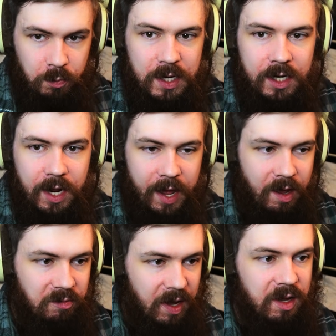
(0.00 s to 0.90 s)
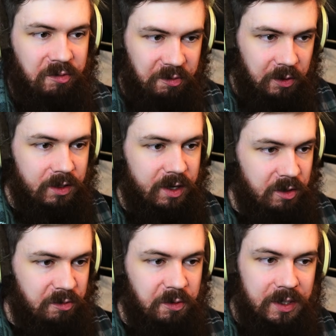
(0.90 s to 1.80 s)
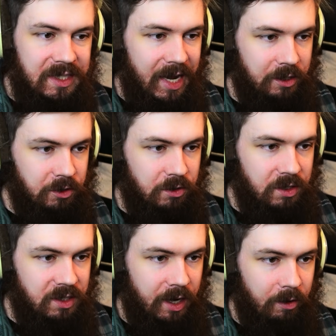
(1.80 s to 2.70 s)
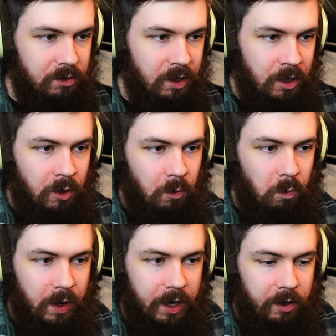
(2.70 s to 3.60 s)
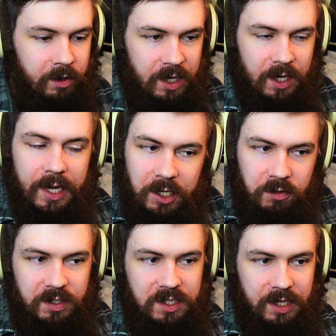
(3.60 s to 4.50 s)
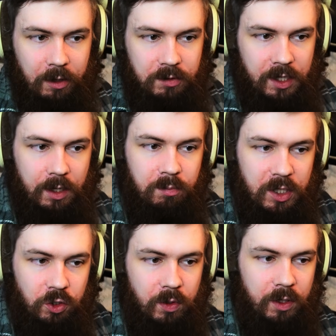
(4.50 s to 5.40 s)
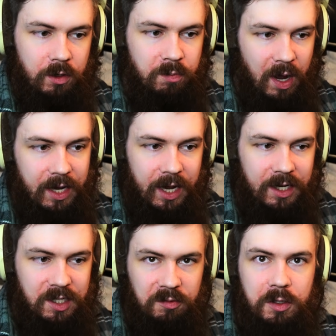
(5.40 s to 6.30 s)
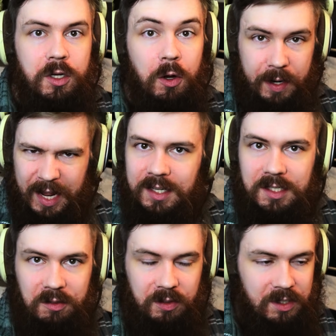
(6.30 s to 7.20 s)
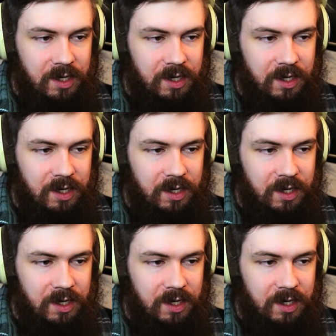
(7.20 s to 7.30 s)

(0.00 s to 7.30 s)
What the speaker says: we can have a fully layered, fully textured sound where each of the sounds can be triggered by a different note at a different